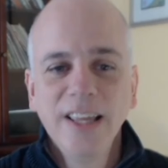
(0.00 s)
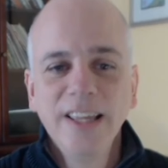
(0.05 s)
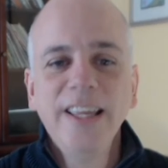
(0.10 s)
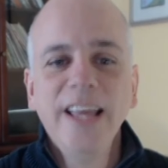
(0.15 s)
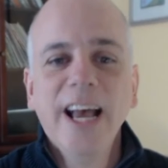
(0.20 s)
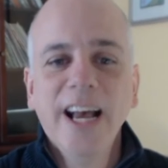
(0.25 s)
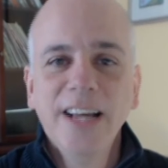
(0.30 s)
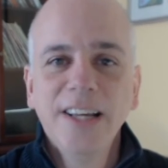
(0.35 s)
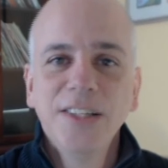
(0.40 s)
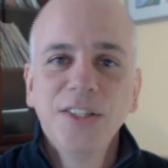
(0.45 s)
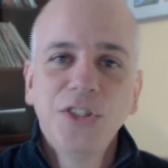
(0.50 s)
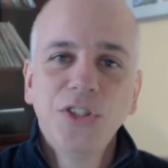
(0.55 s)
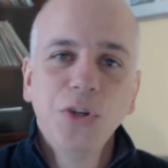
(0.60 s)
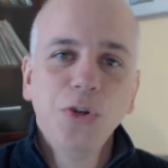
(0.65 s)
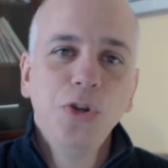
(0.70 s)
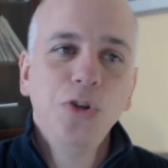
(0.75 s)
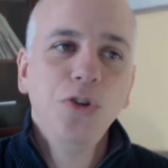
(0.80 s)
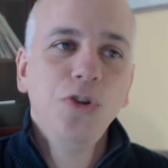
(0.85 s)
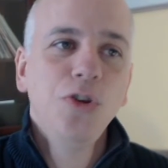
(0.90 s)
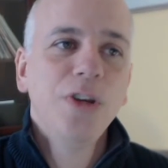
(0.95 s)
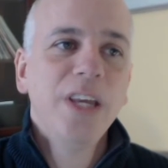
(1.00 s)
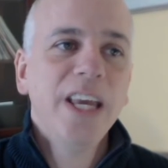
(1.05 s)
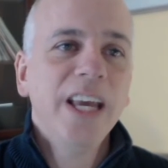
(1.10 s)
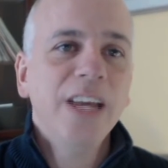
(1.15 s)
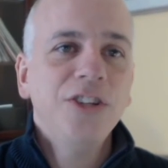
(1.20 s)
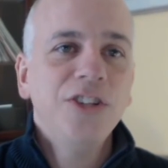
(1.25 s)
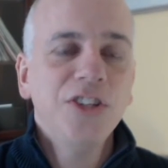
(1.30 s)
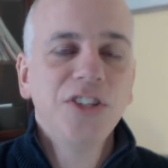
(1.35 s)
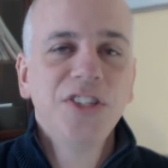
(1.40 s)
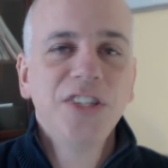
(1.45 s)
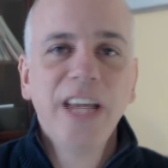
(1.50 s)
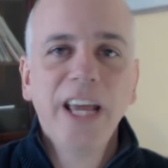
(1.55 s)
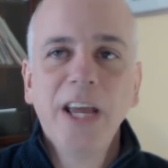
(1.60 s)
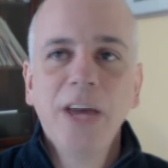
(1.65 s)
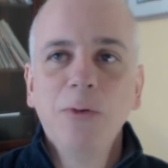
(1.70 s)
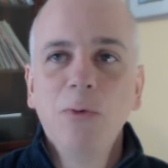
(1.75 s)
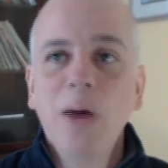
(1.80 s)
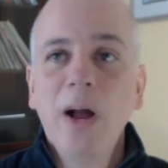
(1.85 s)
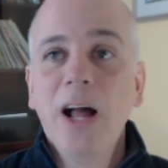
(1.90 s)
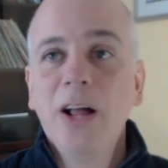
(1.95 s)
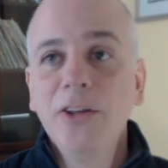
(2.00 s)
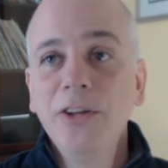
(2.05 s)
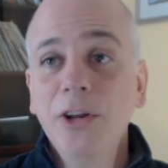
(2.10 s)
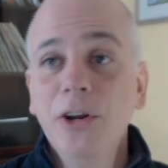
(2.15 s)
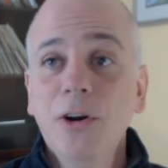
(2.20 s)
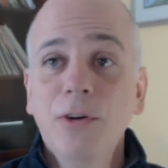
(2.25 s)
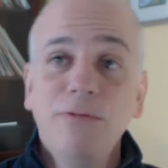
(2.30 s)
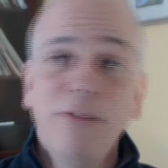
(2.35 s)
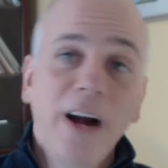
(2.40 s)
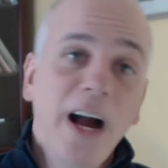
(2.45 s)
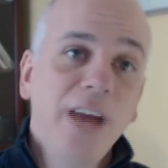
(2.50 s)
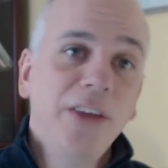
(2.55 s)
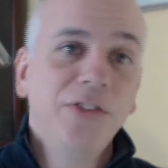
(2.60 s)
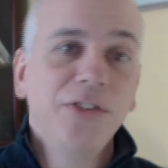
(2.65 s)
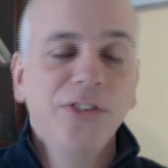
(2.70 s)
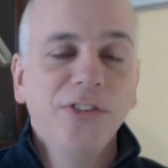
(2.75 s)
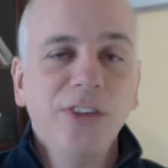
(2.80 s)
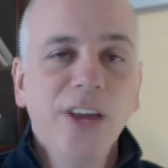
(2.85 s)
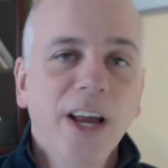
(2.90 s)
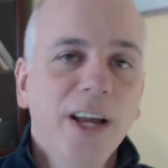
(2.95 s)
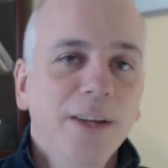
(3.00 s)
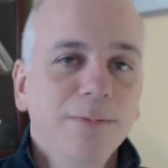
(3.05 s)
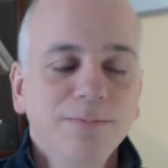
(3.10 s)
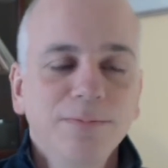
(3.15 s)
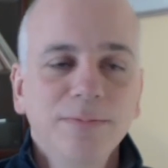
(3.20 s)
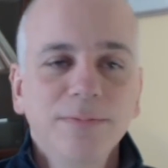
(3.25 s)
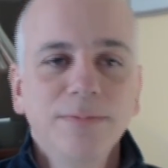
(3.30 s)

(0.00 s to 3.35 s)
Yeah, so you, you can't just say, well, you know, Pfizer's got